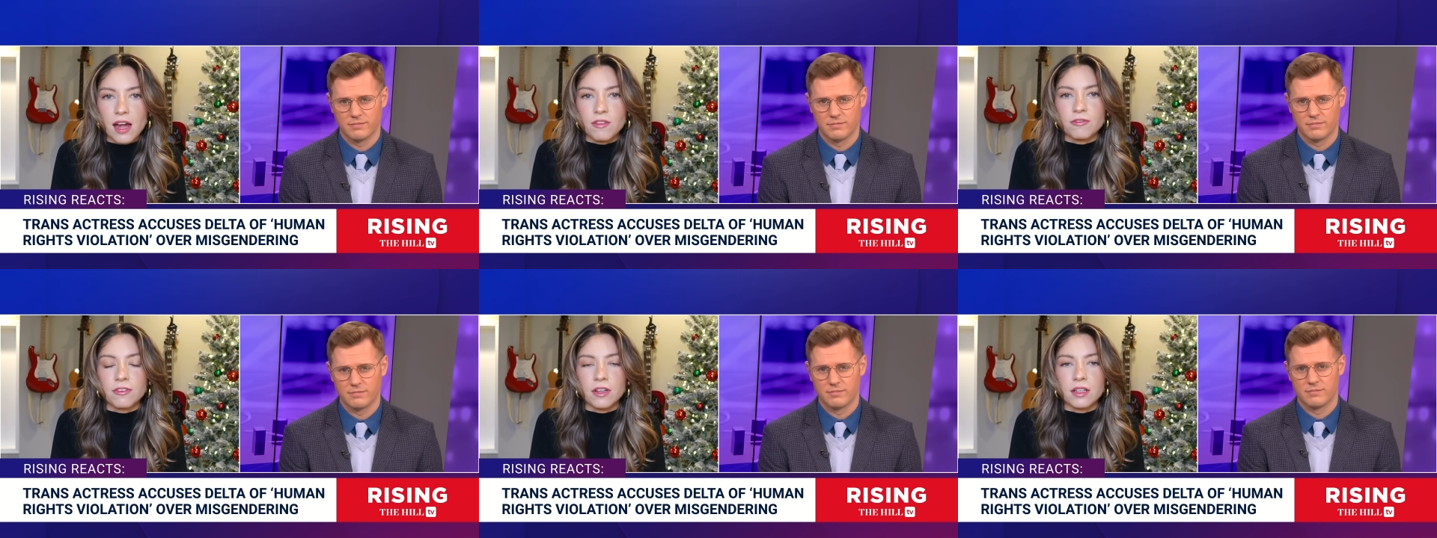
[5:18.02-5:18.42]

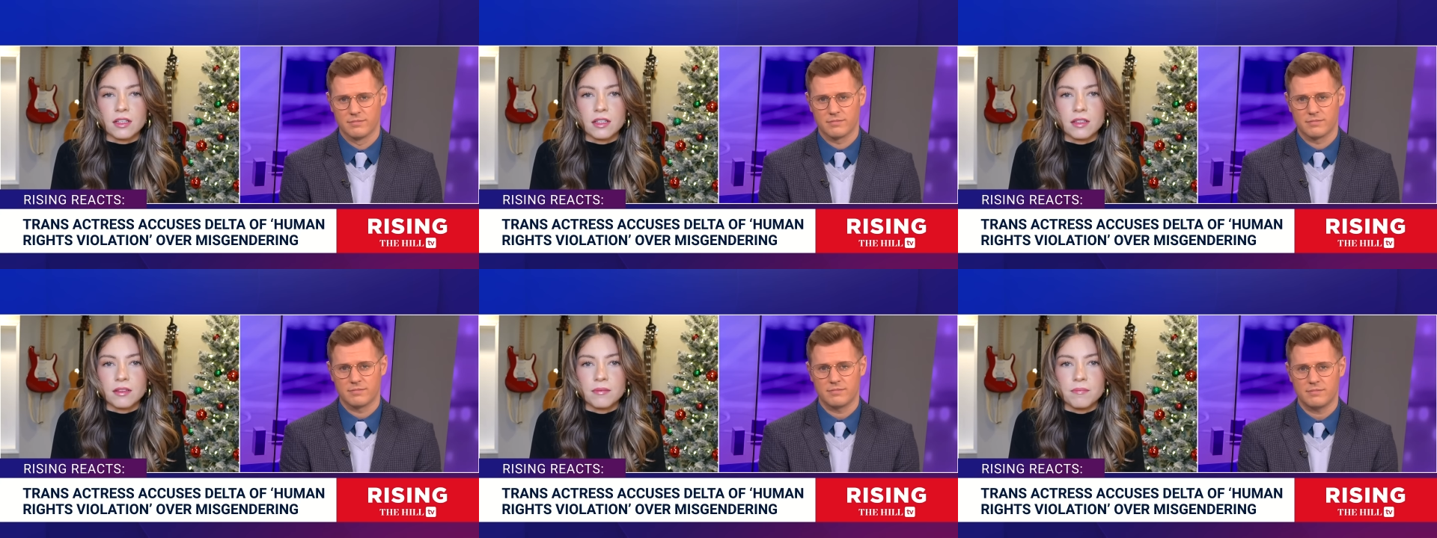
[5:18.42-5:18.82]

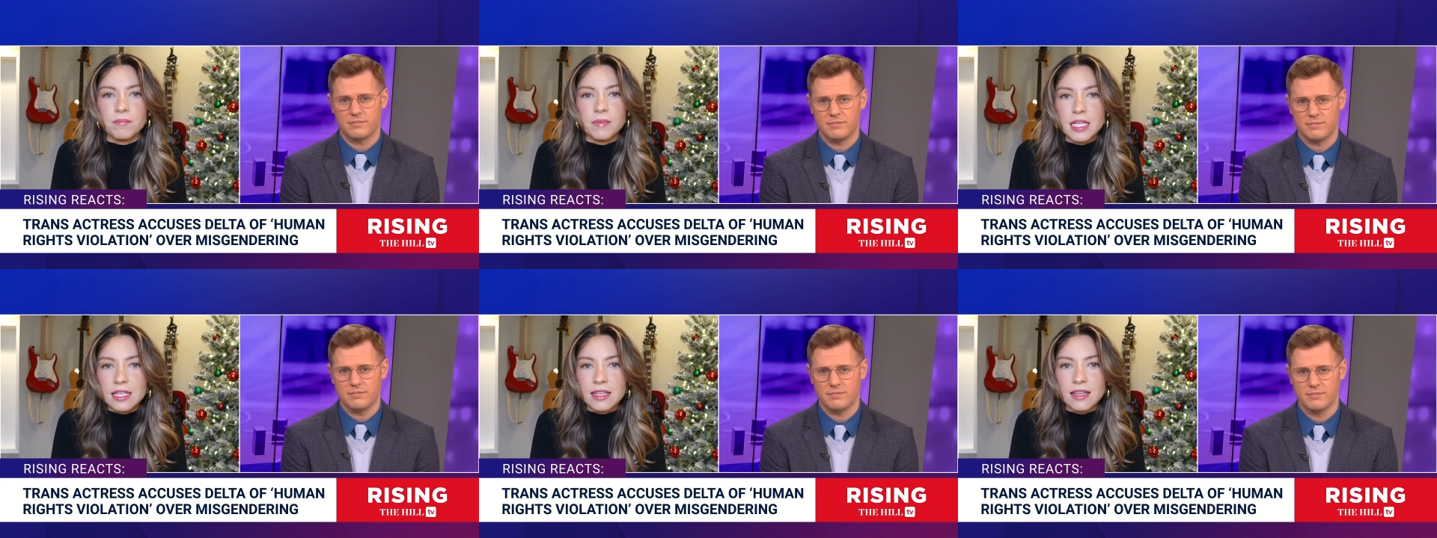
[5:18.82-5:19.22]
Speaker 1: effort
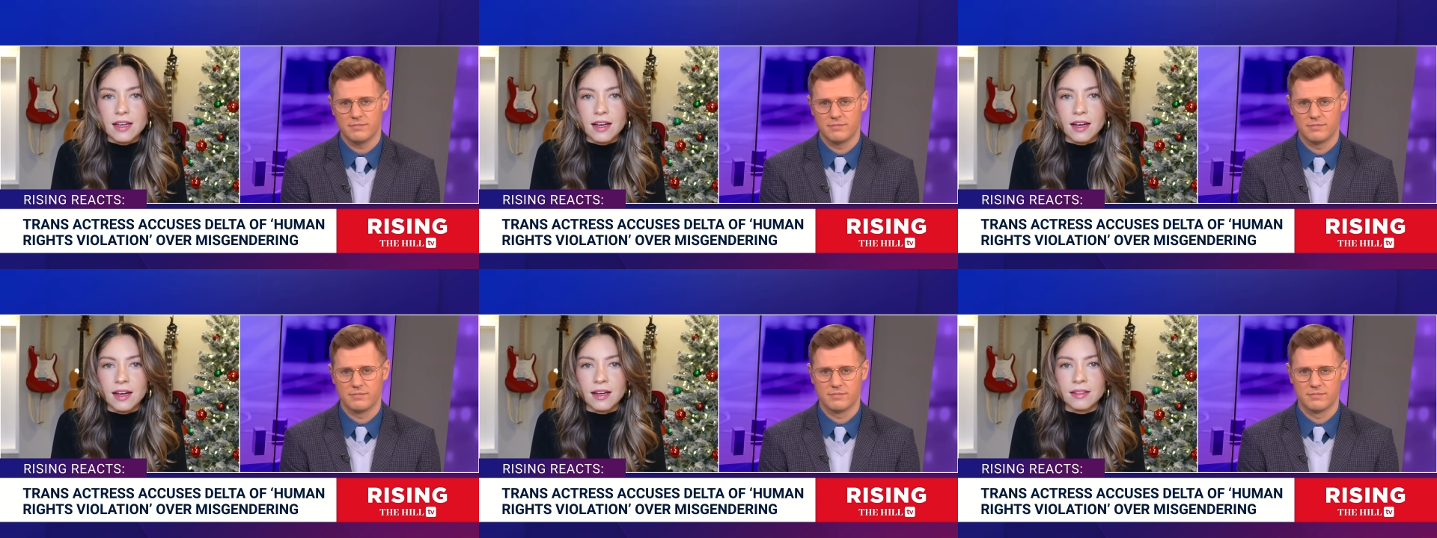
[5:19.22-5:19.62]

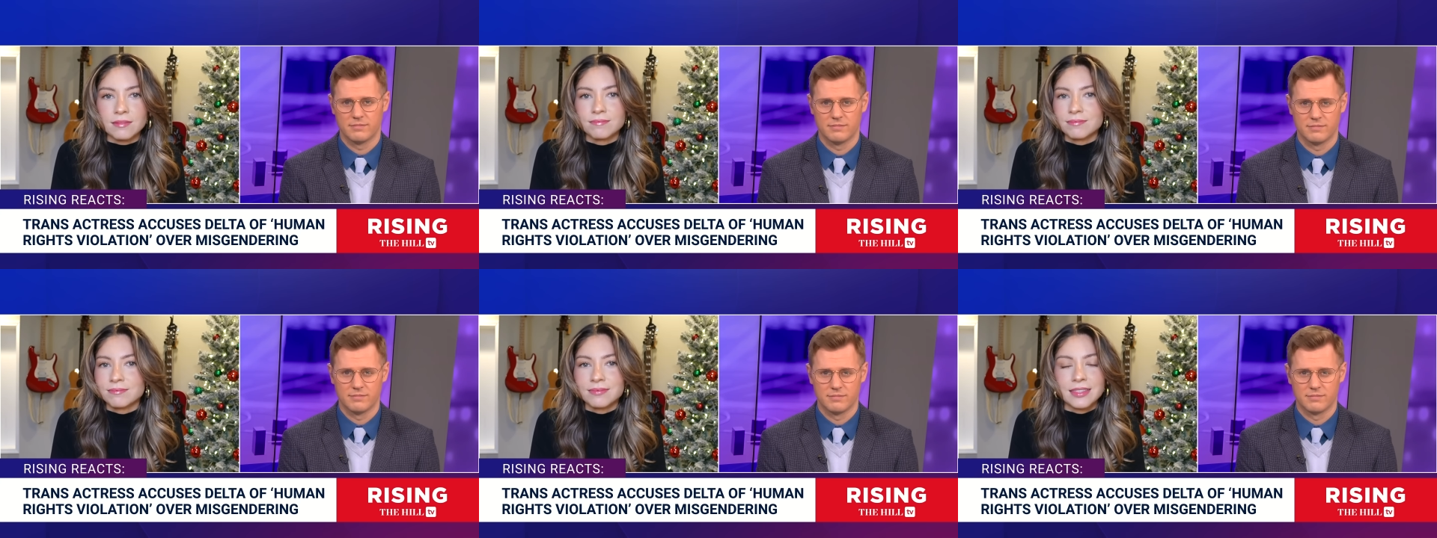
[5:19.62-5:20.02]
media
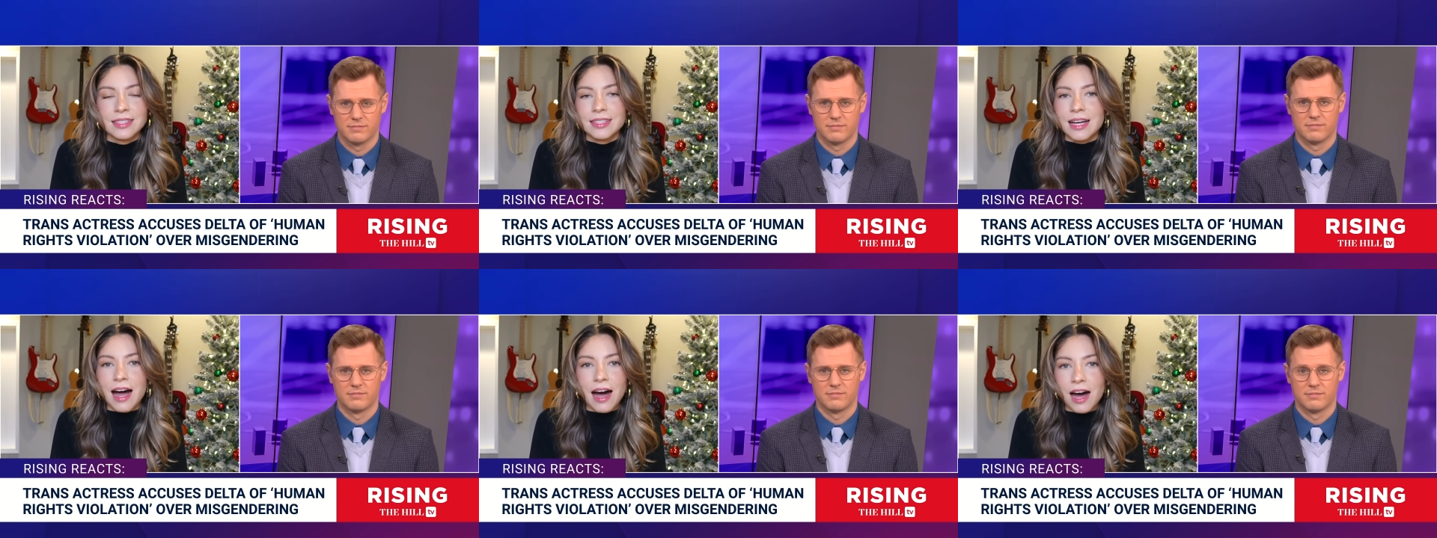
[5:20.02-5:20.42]

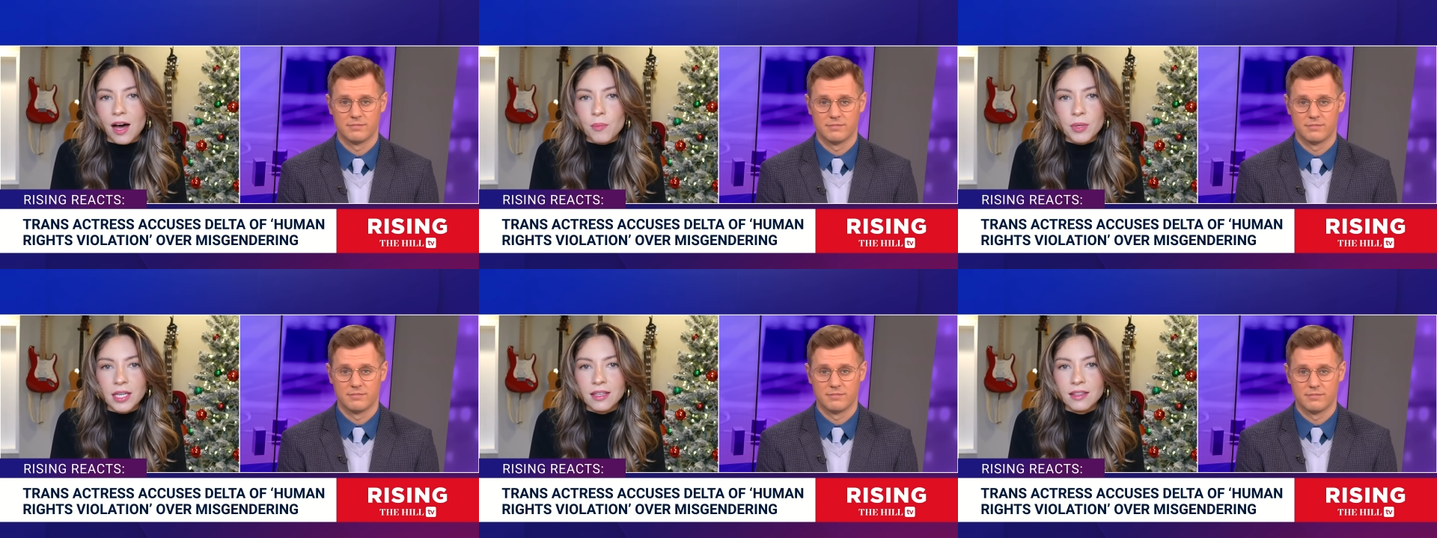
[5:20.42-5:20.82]

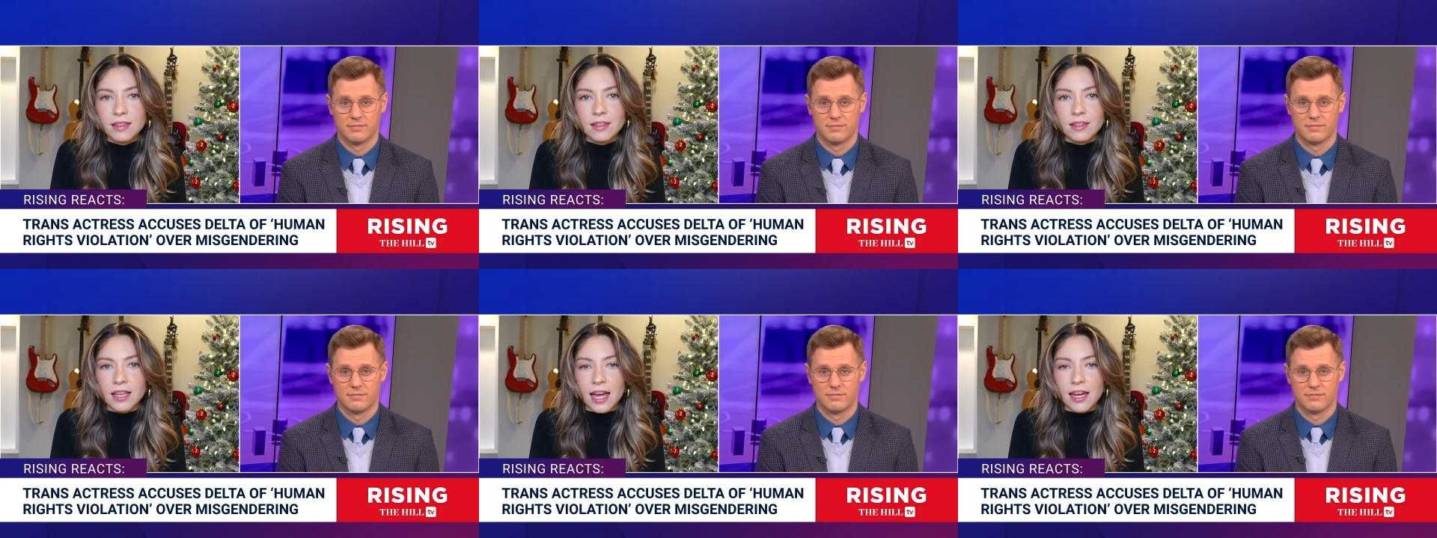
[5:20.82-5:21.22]
hobby
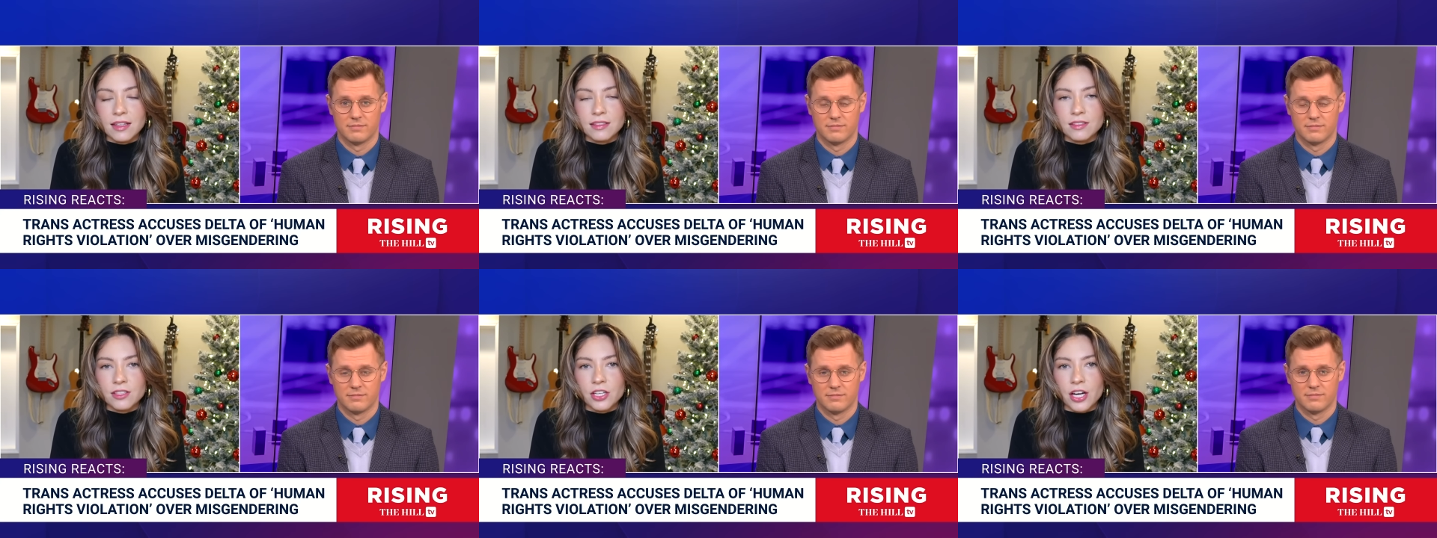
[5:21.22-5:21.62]
that
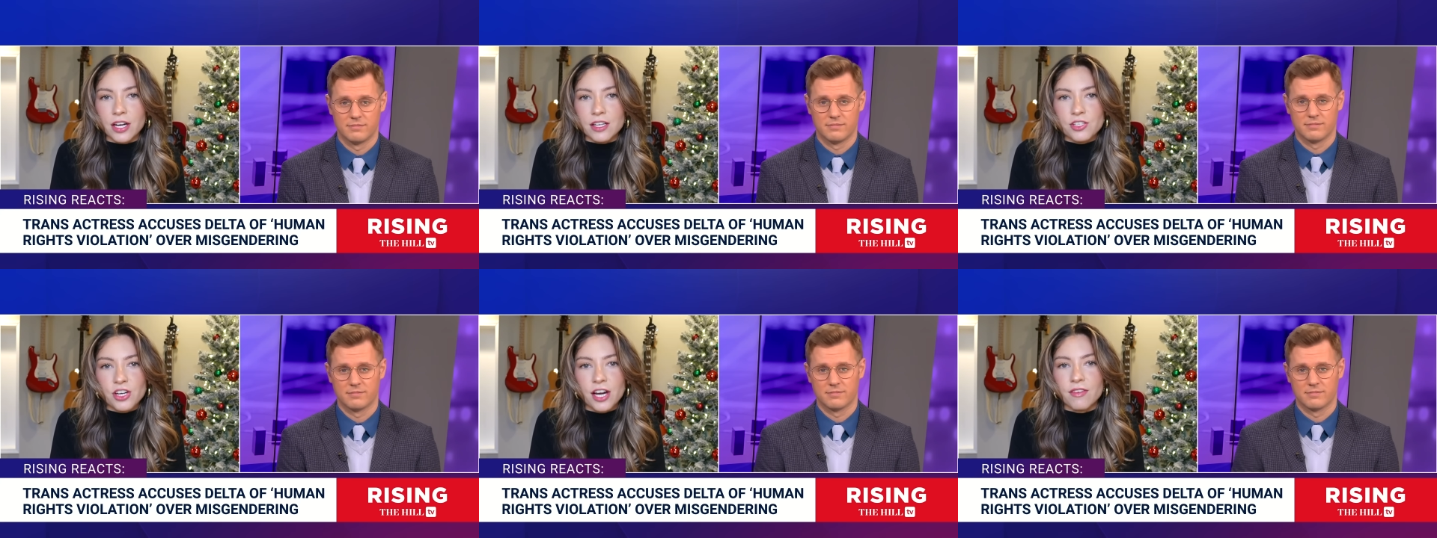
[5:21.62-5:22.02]
uh,
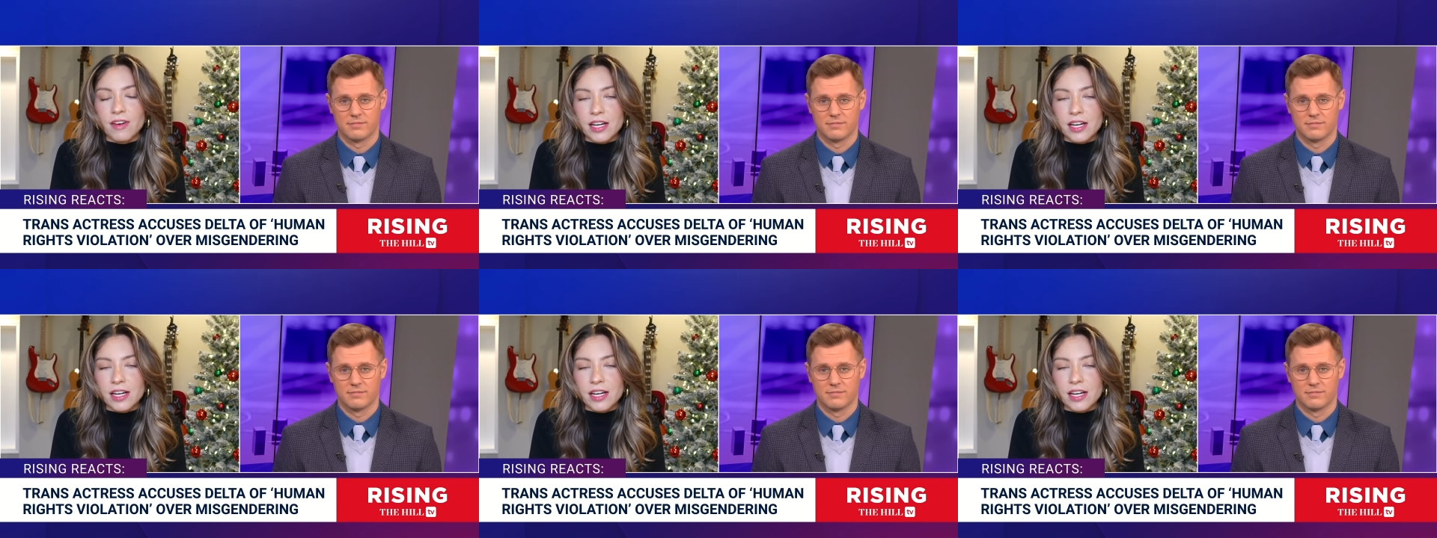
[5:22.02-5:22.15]
Chaya